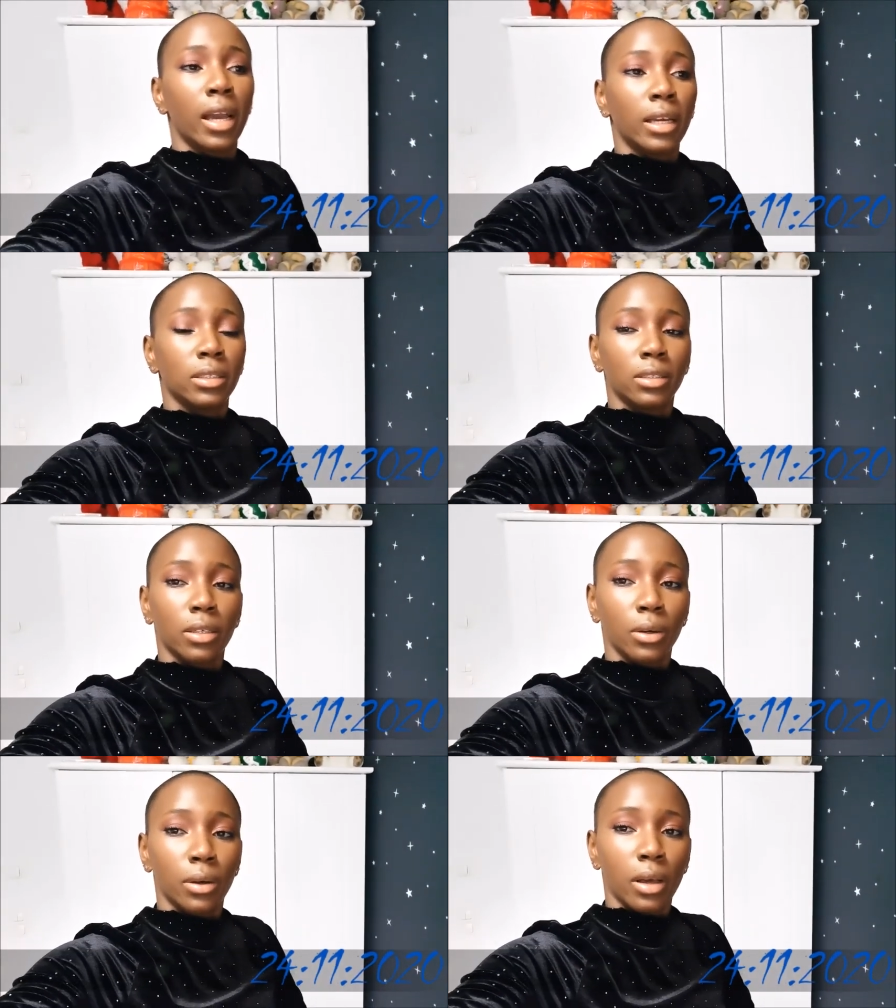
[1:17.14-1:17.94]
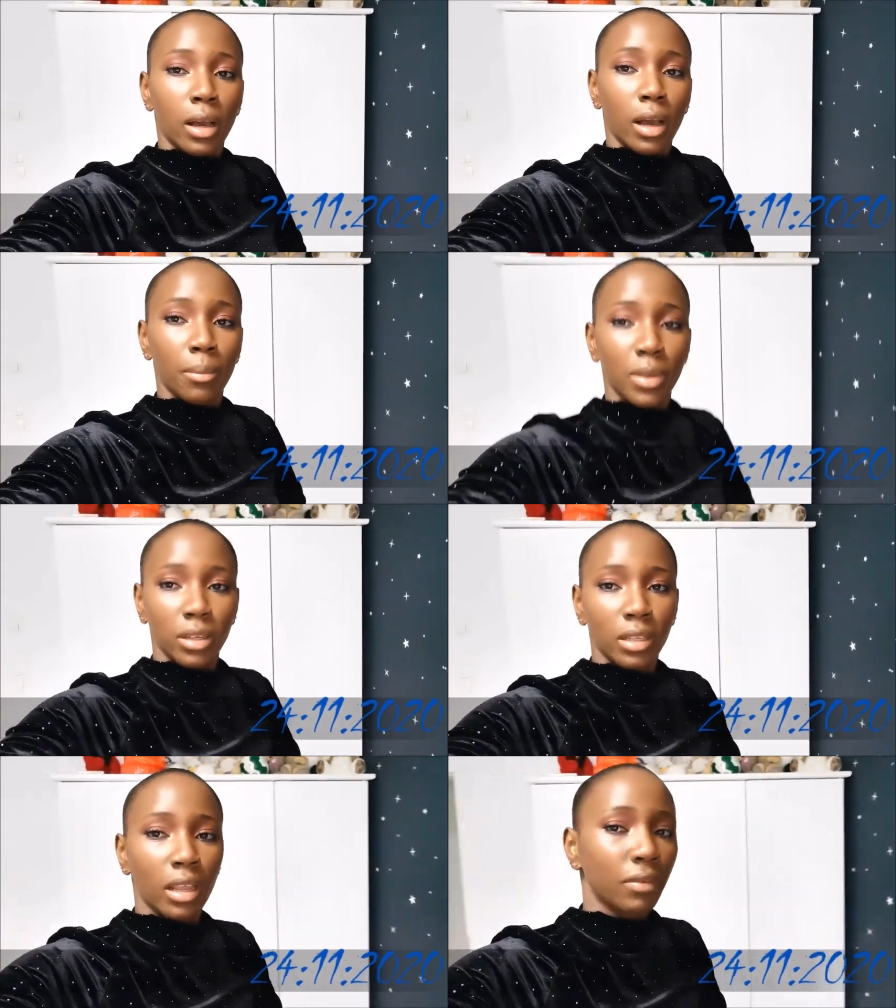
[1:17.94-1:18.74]
and I'm here
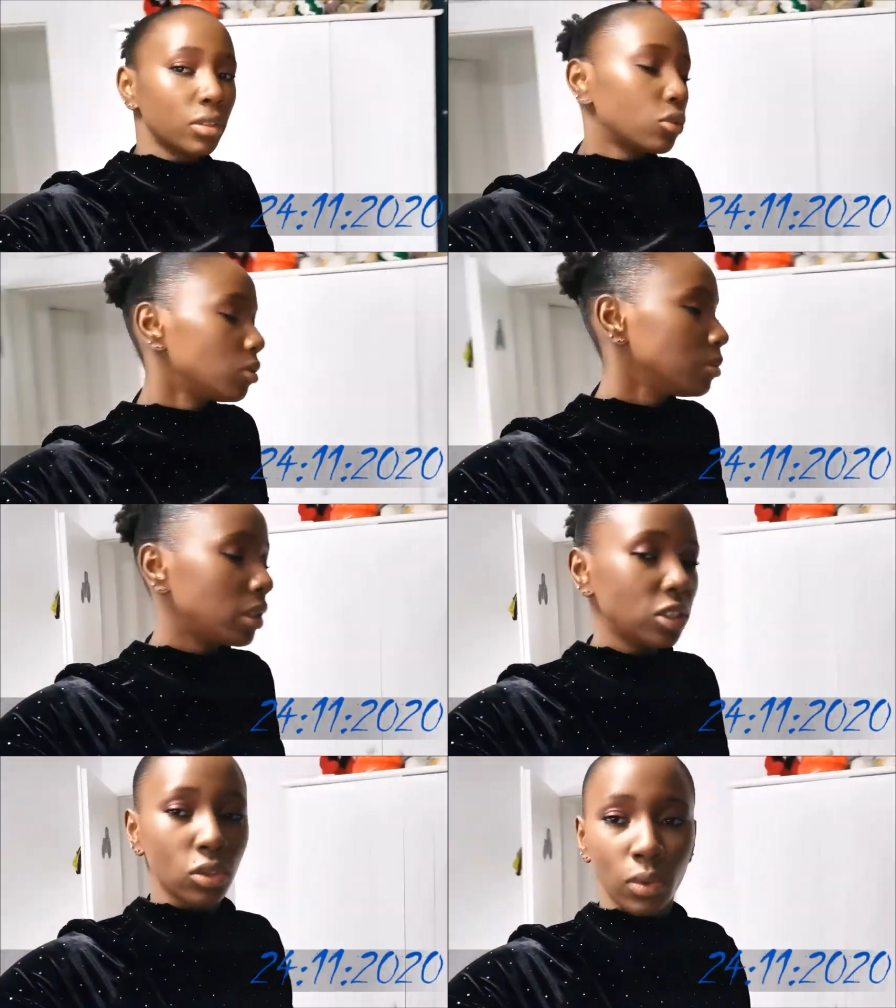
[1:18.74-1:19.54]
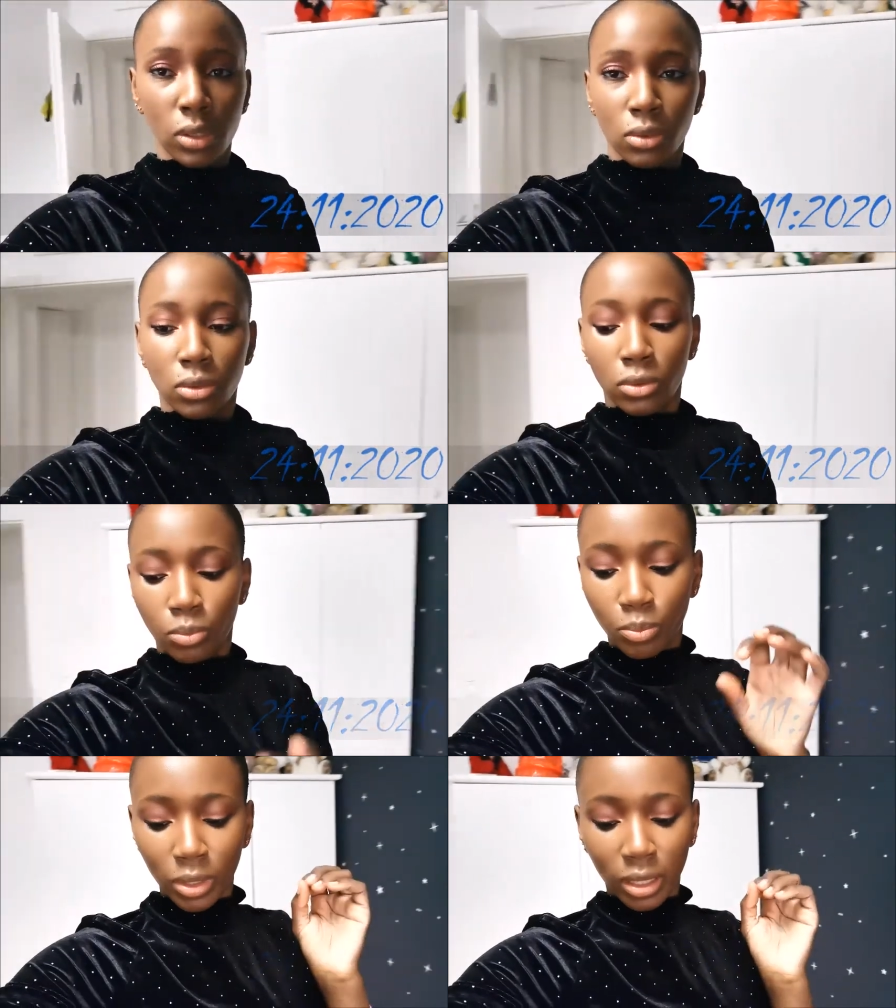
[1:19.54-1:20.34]
in Levin's room. I just want to
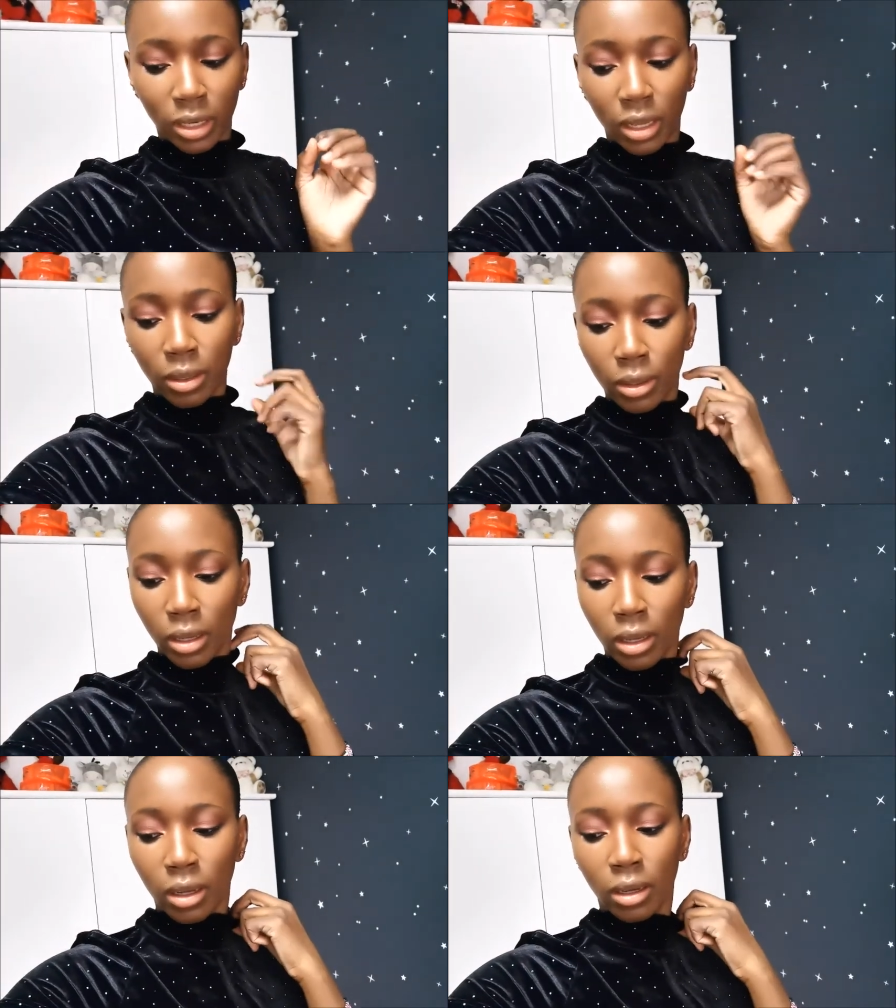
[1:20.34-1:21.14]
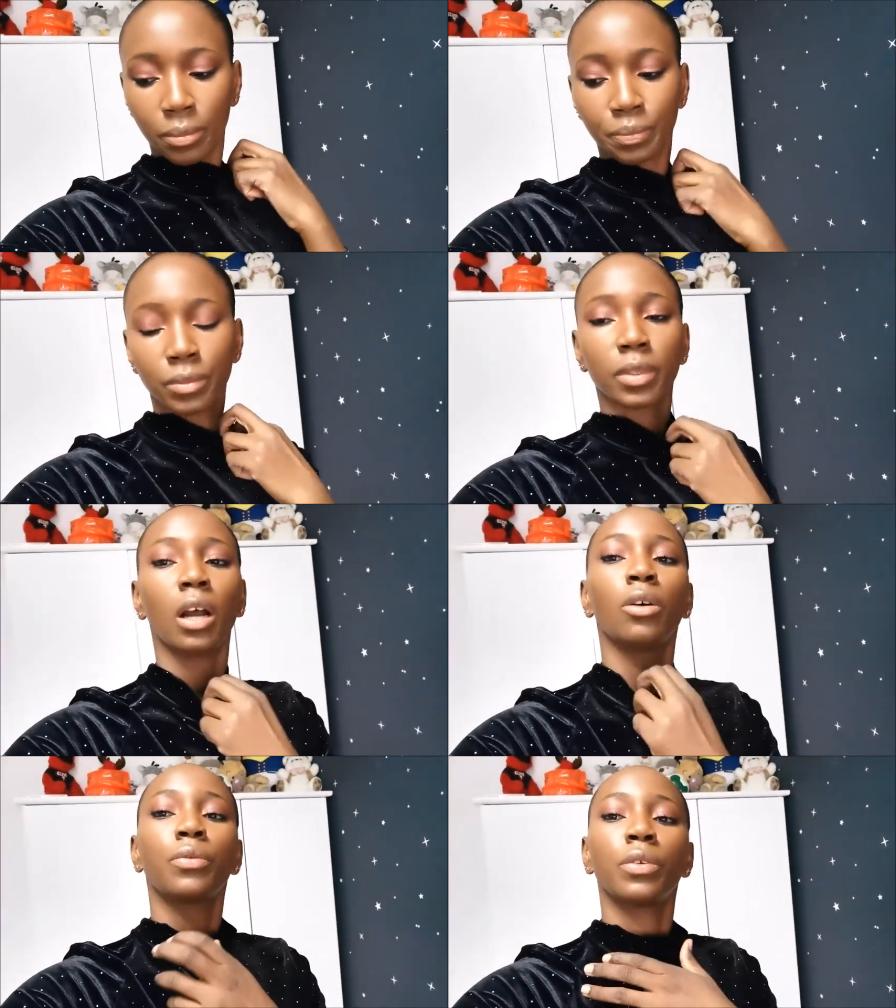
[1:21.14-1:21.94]
pick an um,
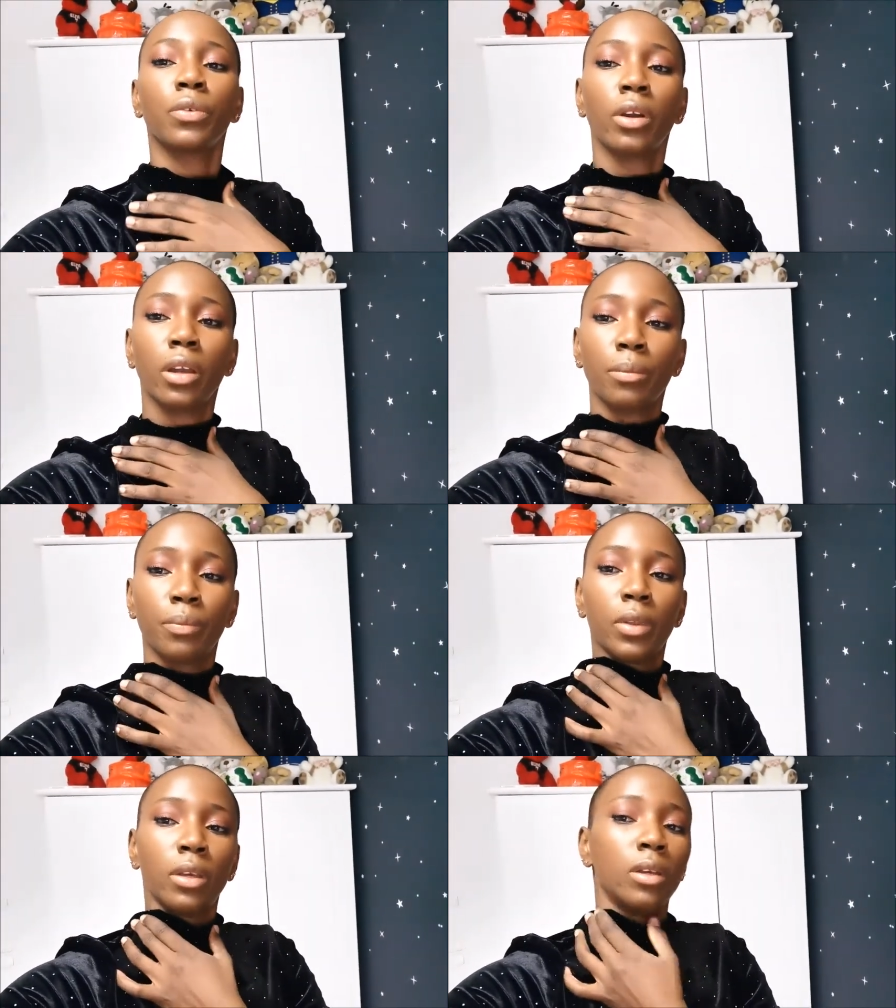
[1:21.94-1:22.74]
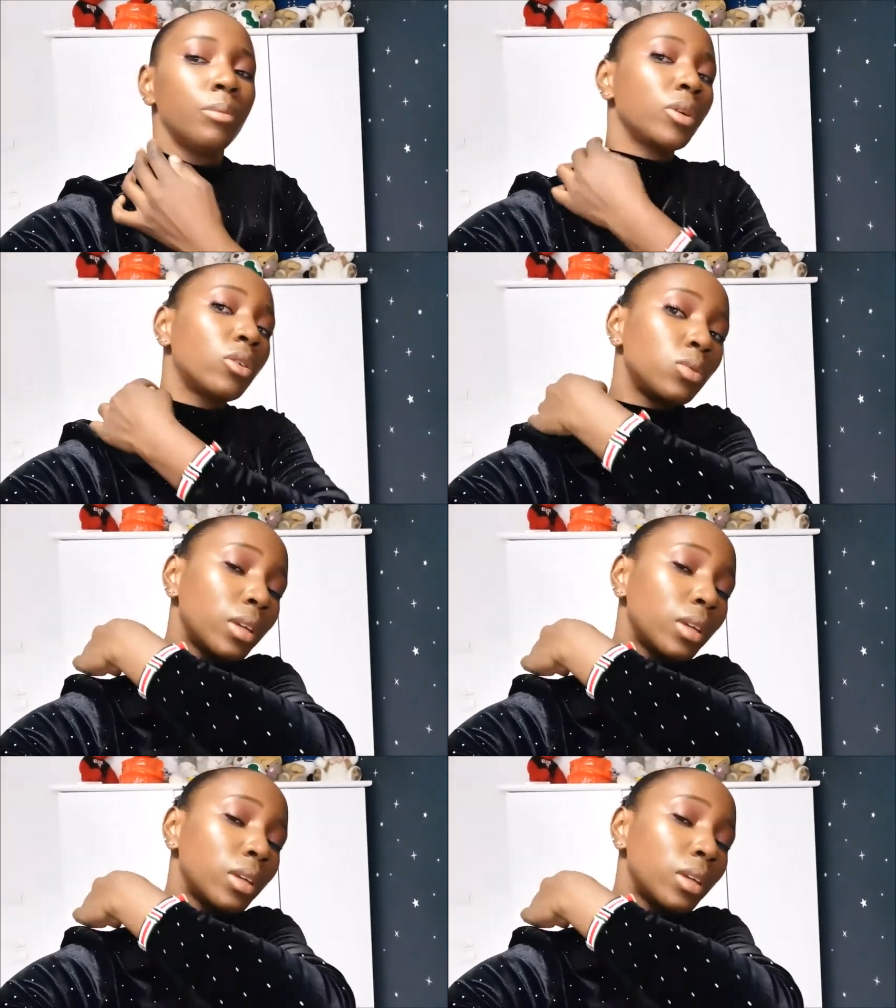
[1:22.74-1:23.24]
outfit for him because